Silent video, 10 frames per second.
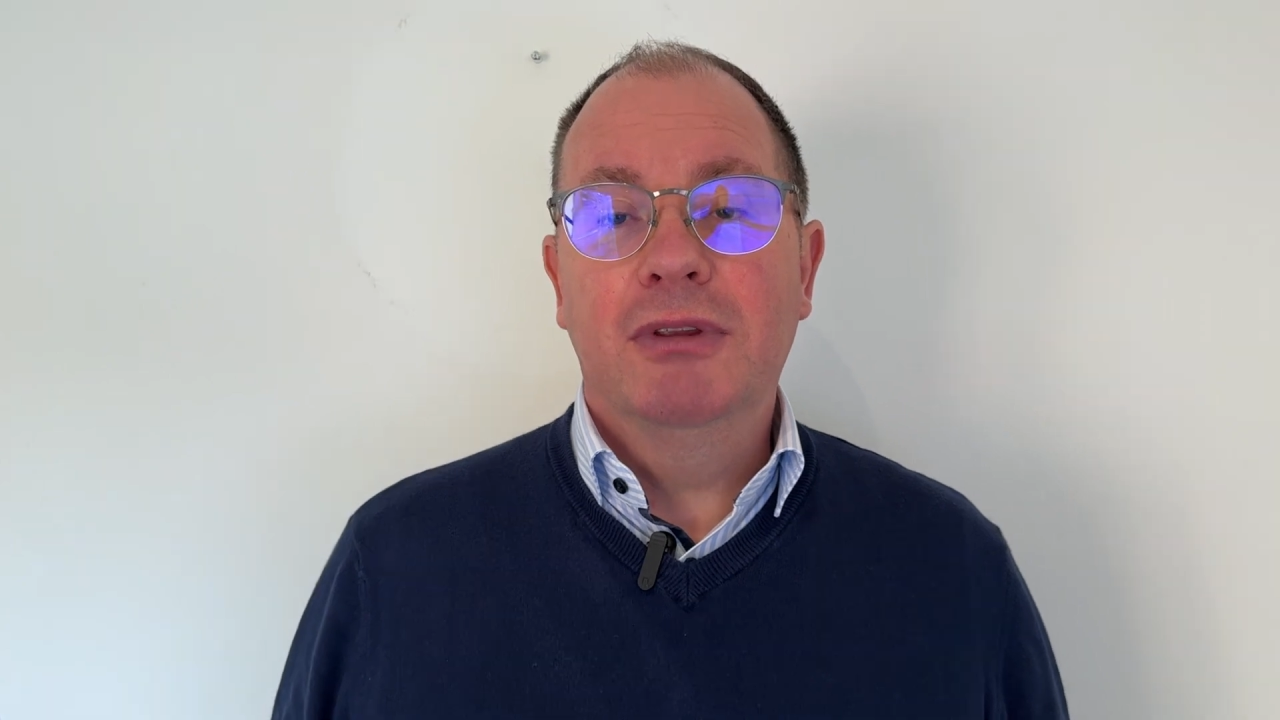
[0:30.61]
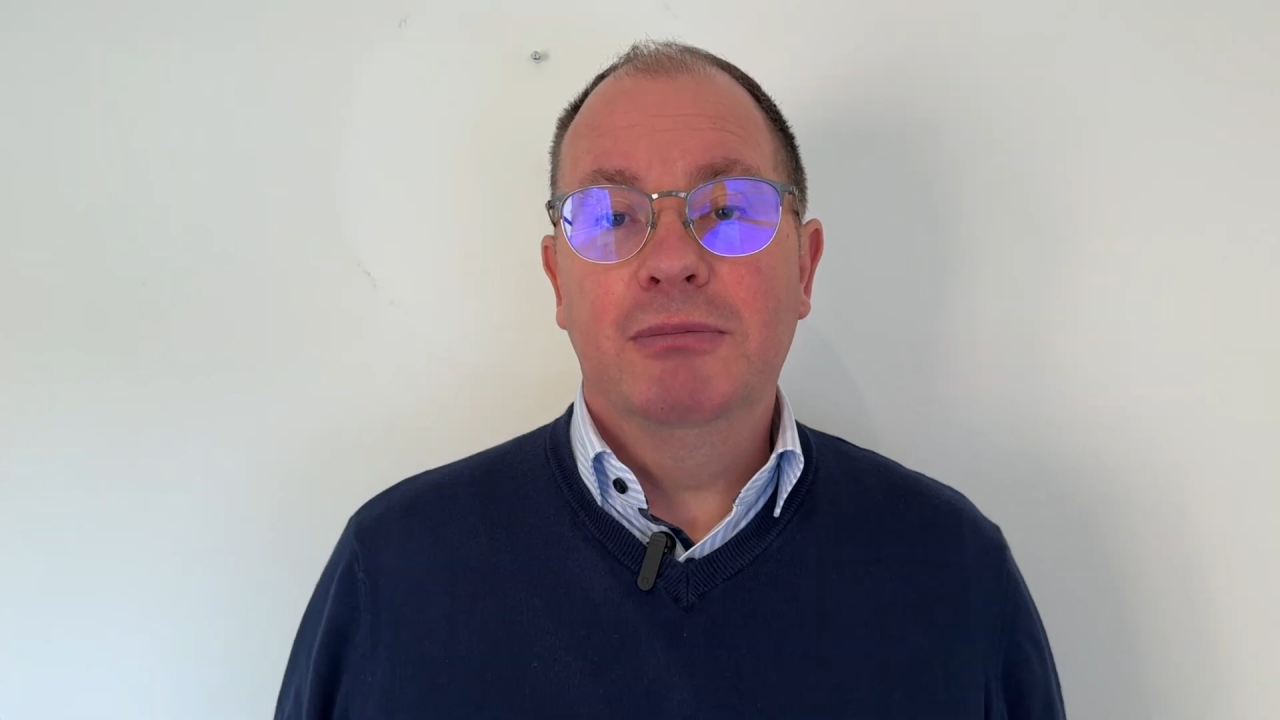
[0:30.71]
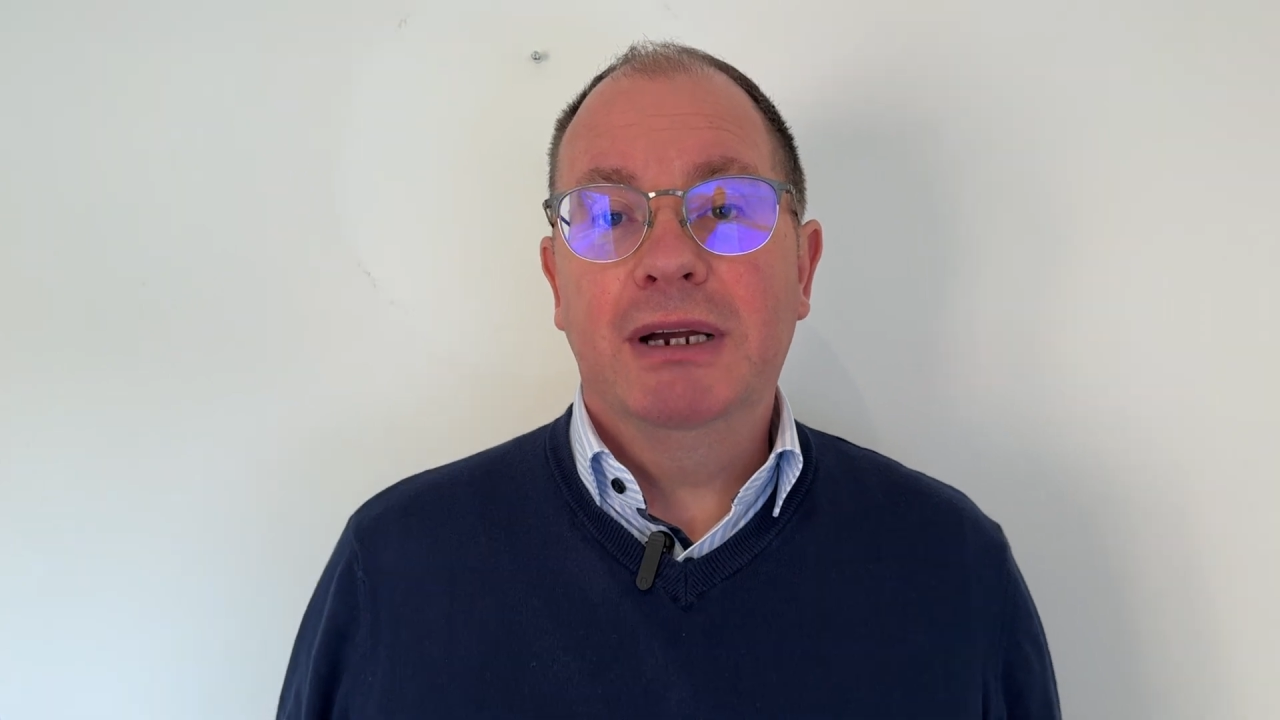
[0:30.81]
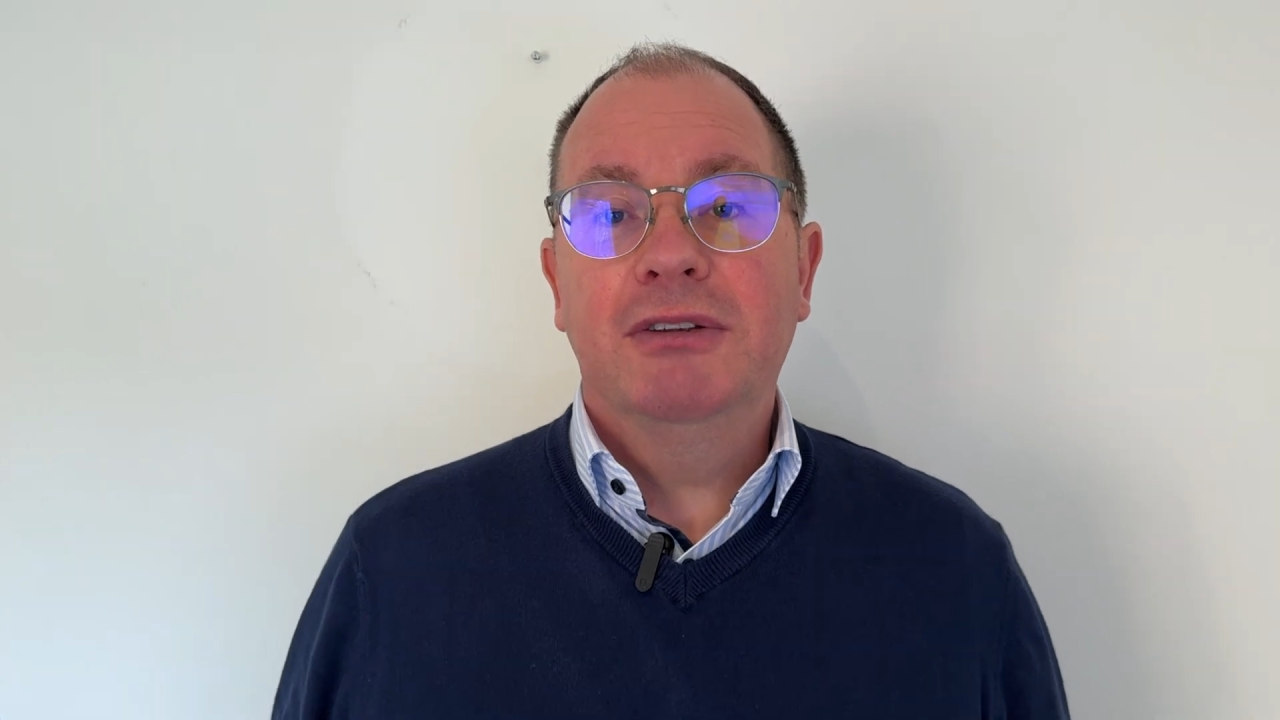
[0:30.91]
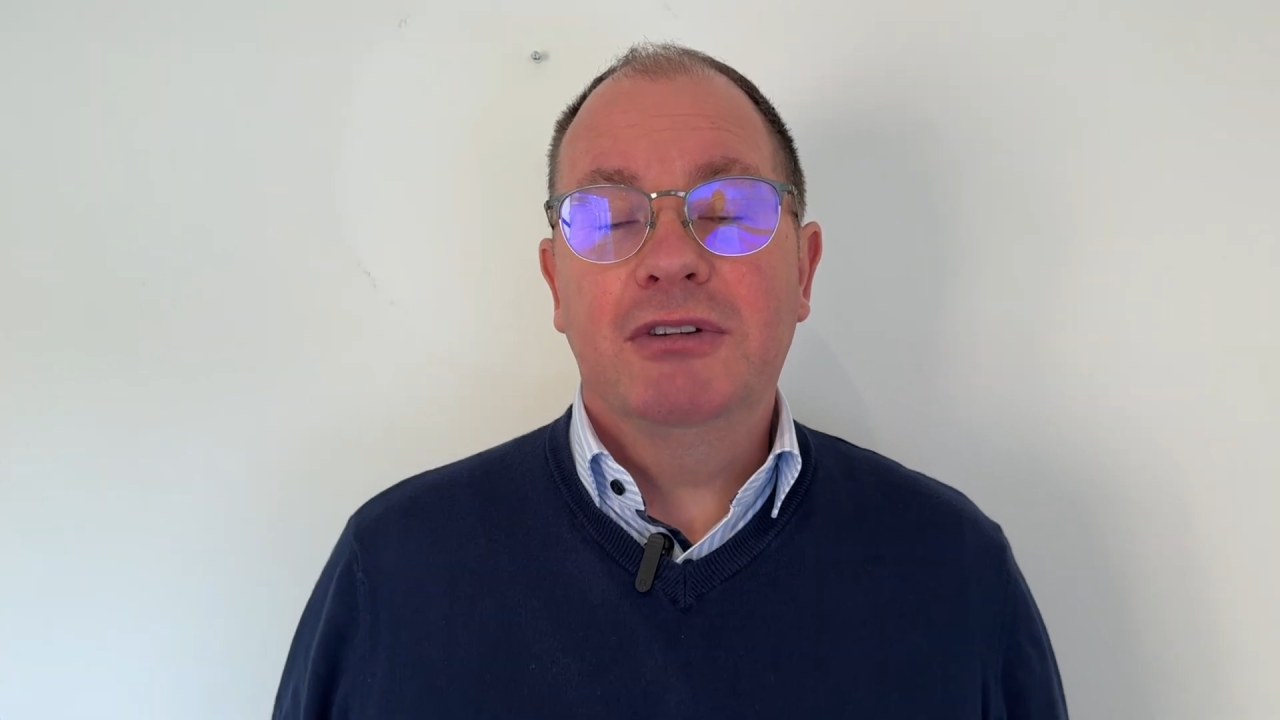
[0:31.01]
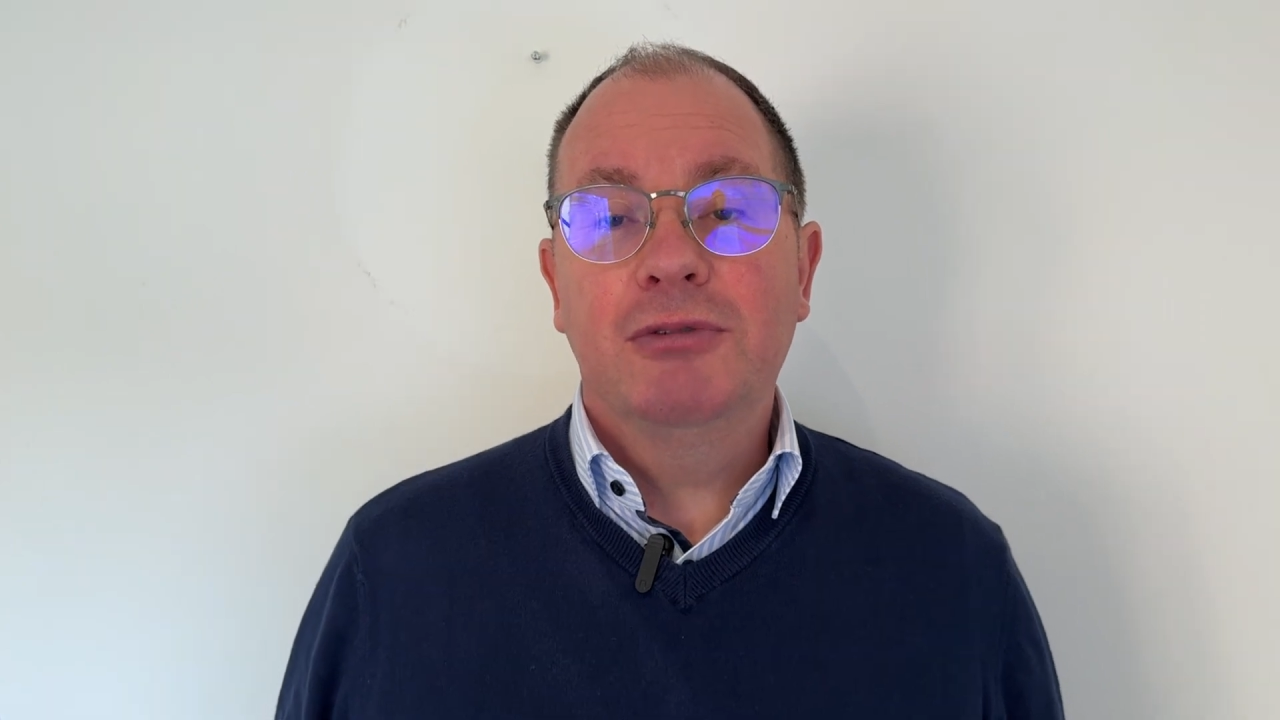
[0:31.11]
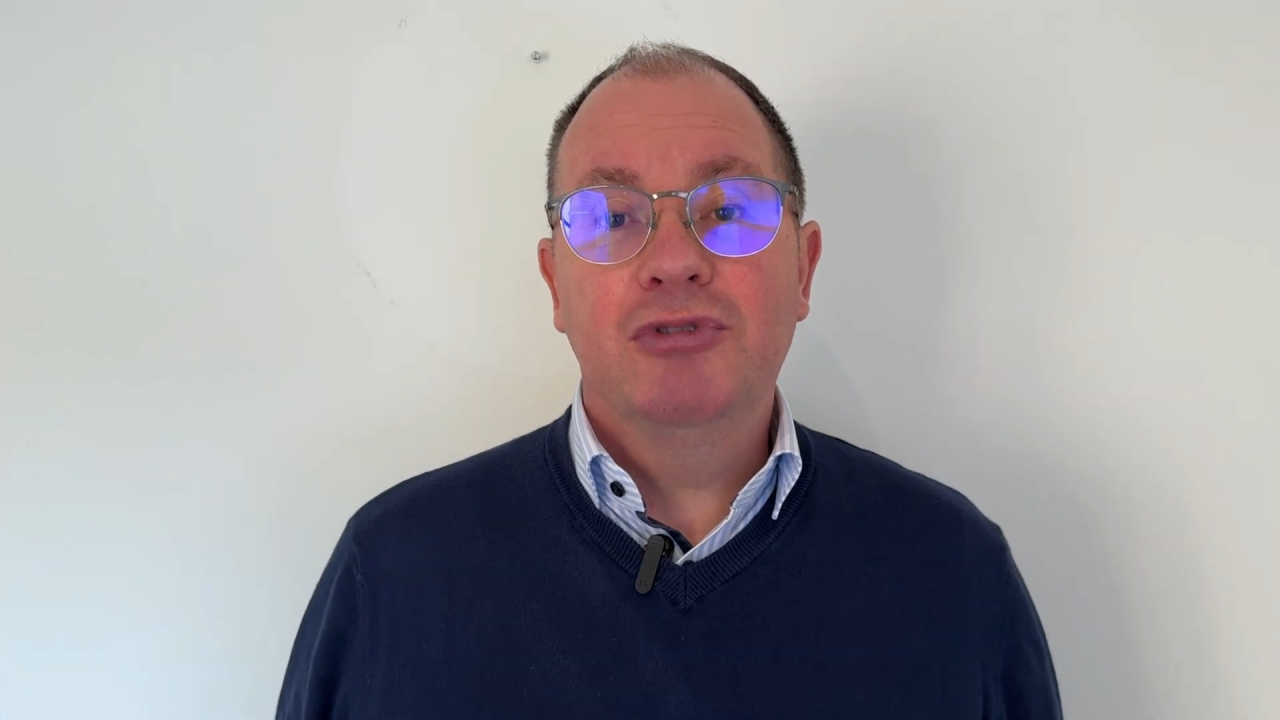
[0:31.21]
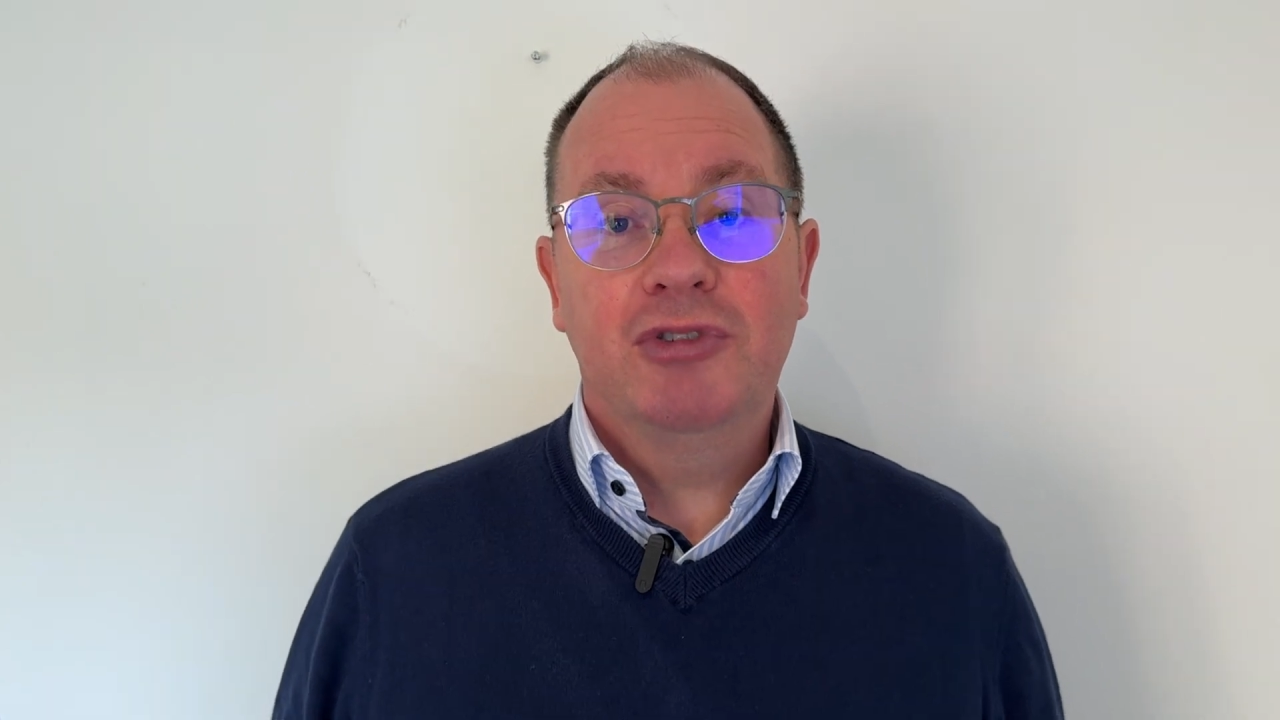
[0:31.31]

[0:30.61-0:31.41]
that might sound